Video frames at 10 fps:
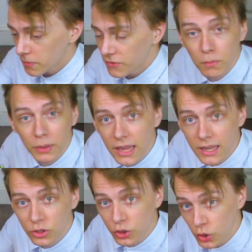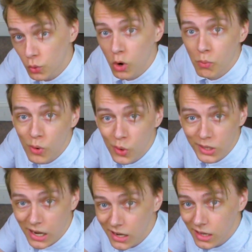play 2 or more
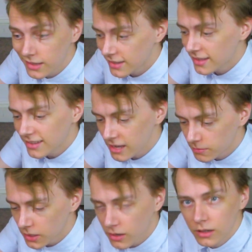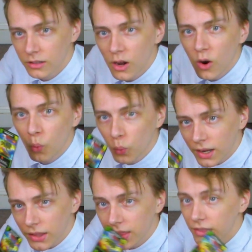cards in the same turn
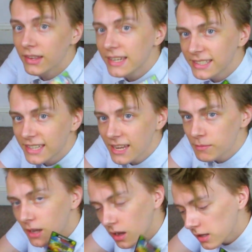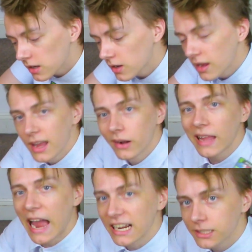with the same colour, it'll
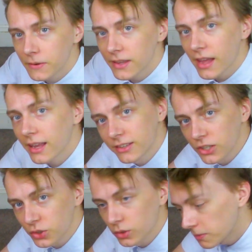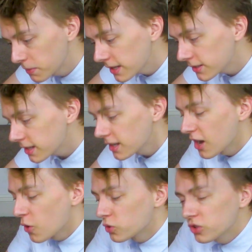activate that additional ability,
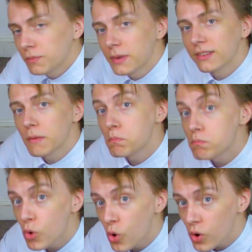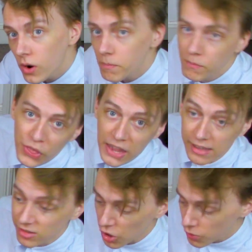which just means that more
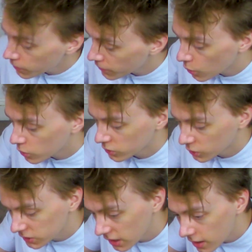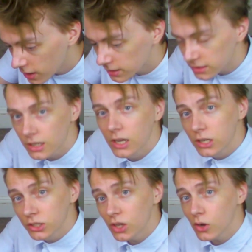things unfold on your turns.
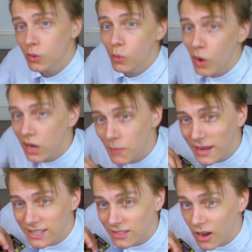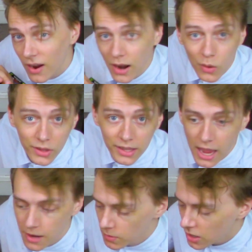So while you may start out the
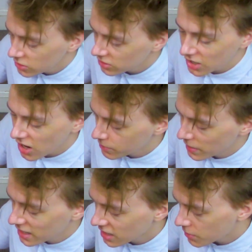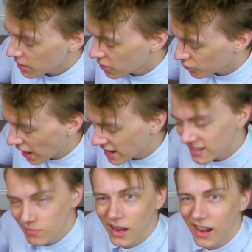game just kind of picking up
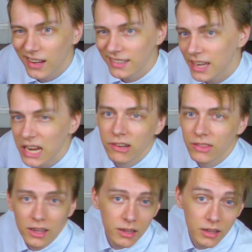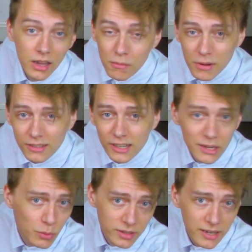random cards here and there, basically
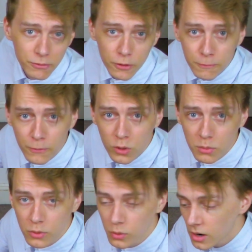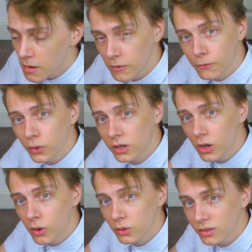whatever affordable, before you know
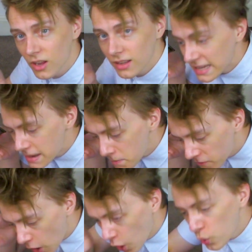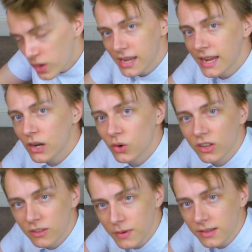it, you'll start honing in on a
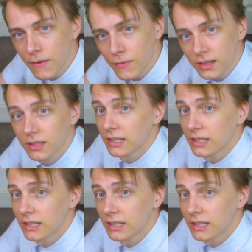specific